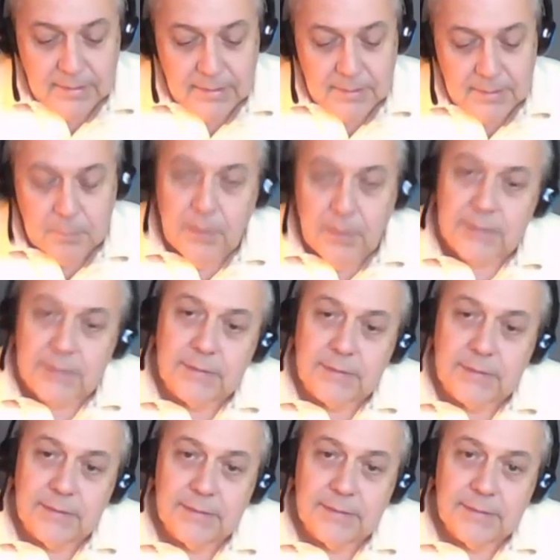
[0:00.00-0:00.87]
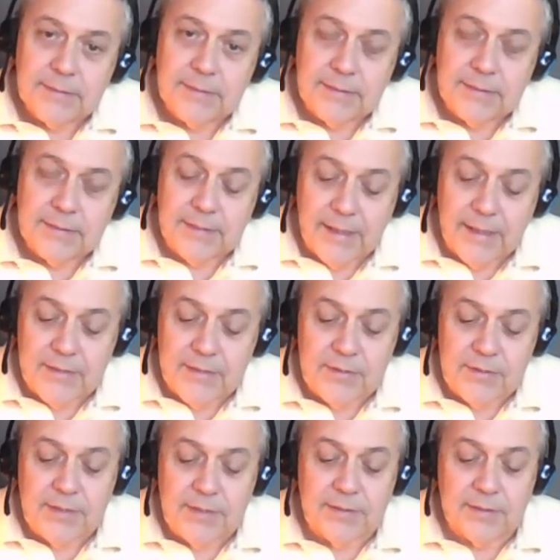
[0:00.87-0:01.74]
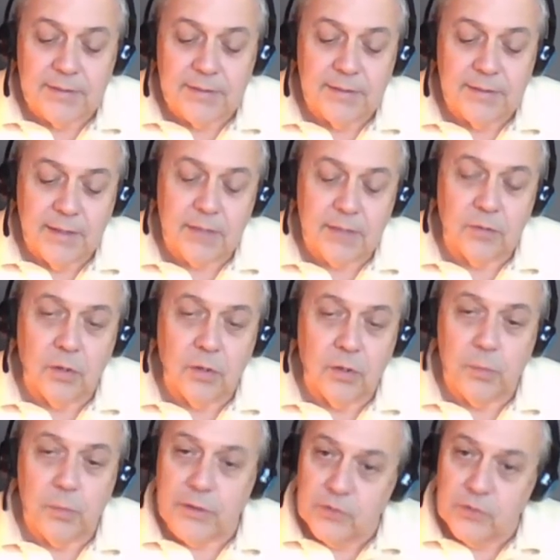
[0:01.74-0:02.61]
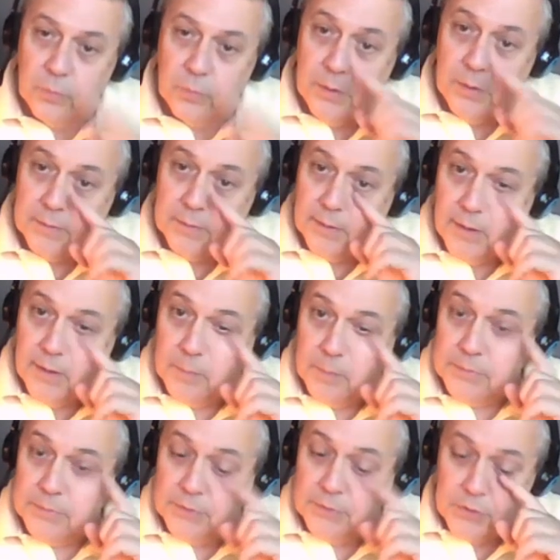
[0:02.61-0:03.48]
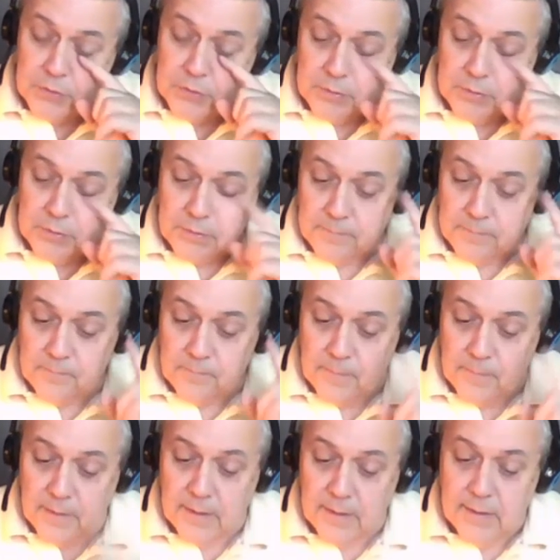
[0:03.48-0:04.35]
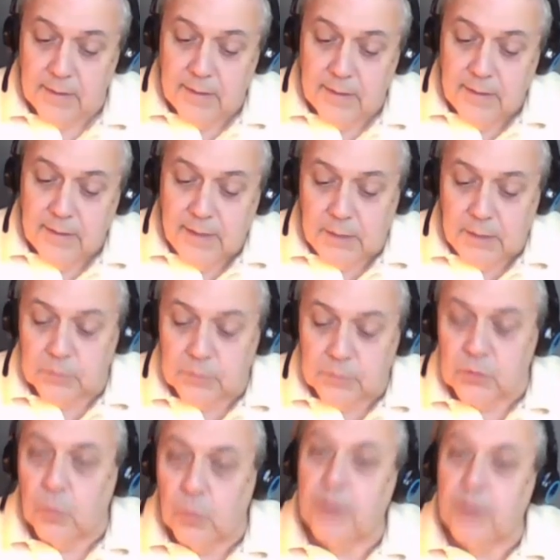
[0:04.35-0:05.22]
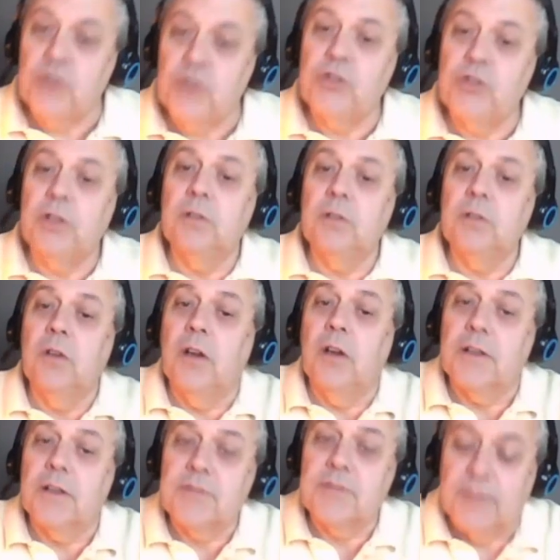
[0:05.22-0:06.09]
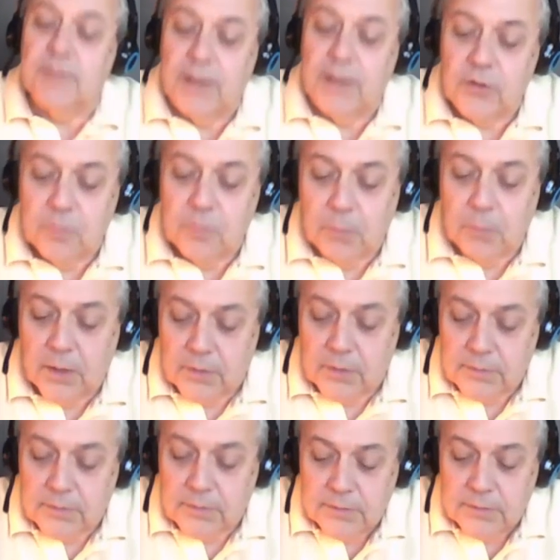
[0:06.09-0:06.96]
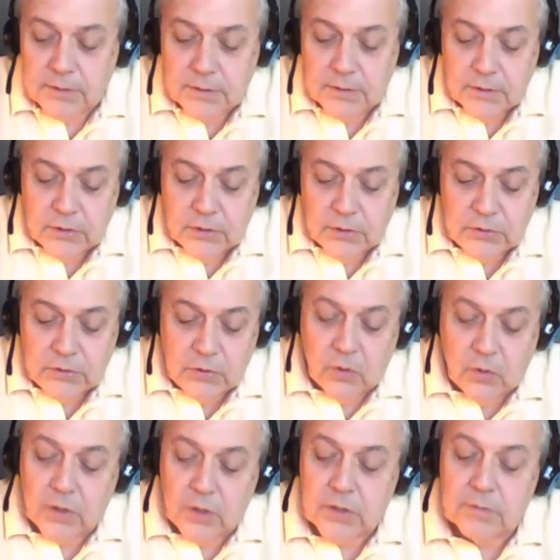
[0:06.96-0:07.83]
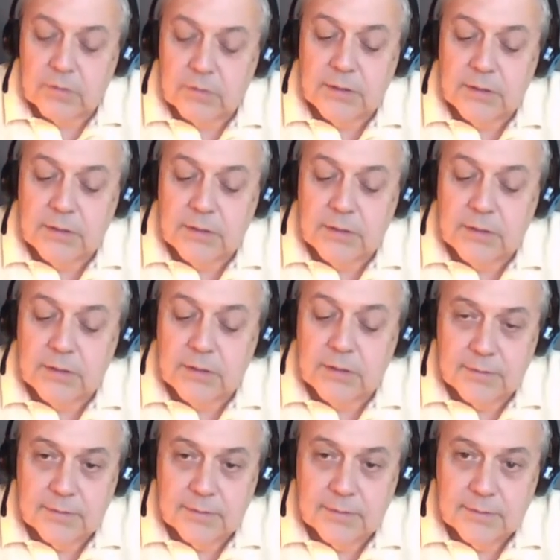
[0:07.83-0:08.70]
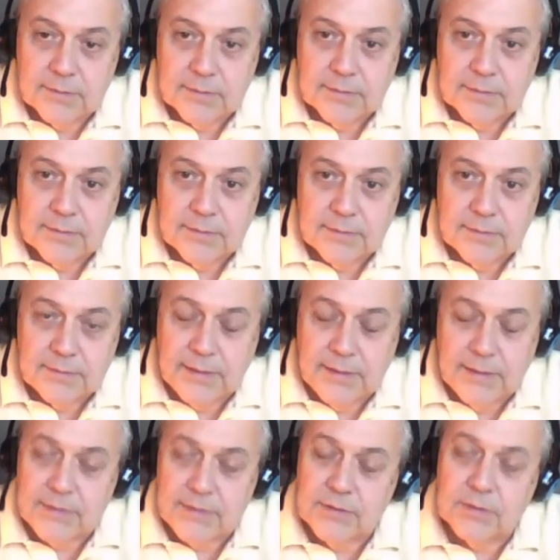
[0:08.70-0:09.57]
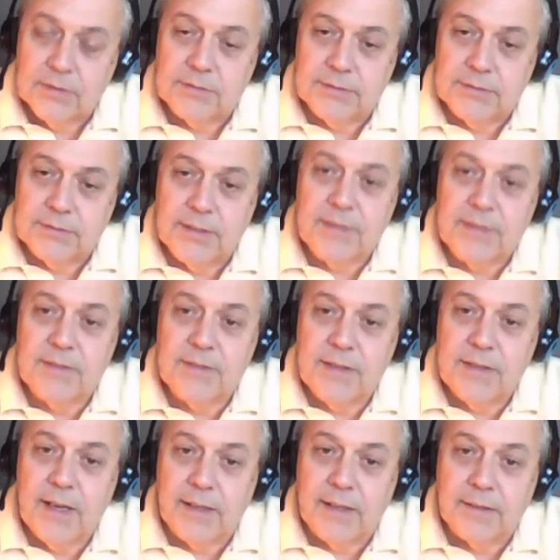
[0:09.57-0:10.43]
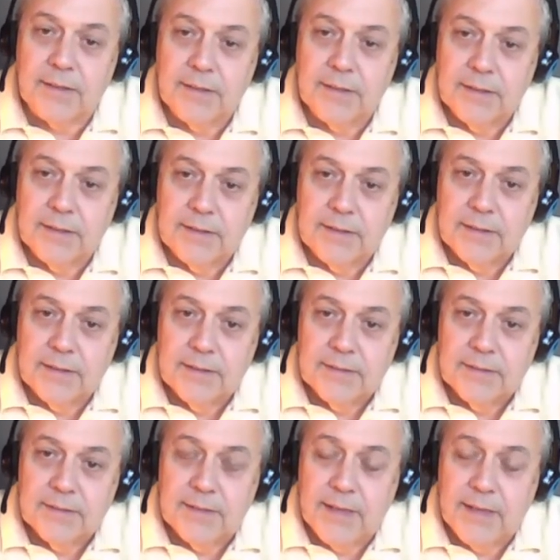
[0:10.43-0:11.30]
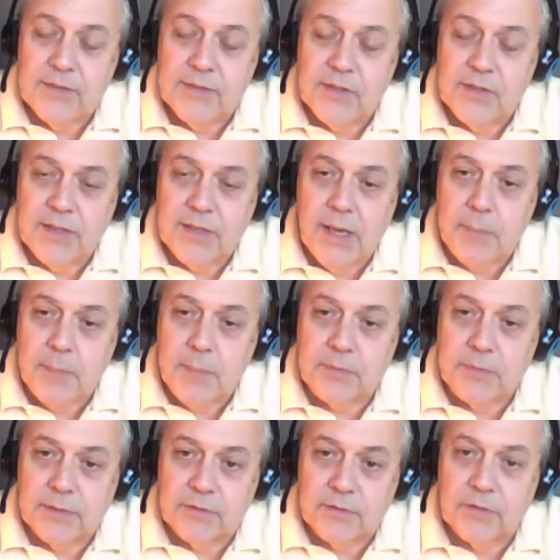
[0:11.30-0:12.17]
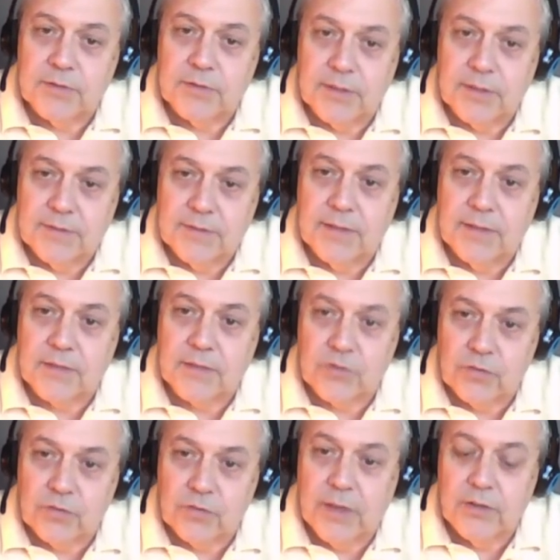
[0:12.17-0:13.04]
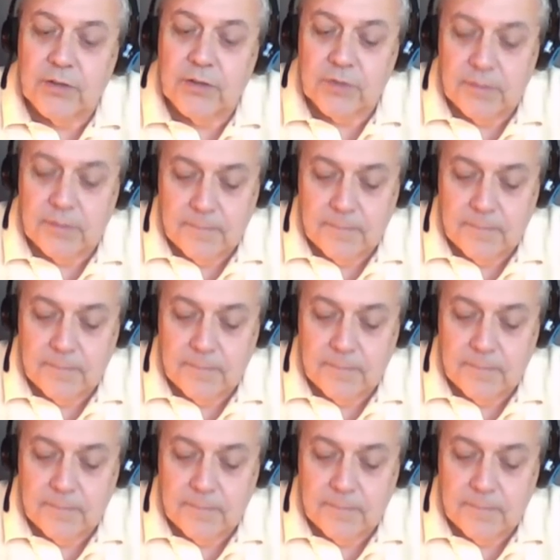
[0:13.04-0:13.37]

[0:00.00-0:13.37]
But Nancy did not always win the competitions. And it was when she lost that her mother taught her a lesson that to this day Nancy keeps as her success strategy.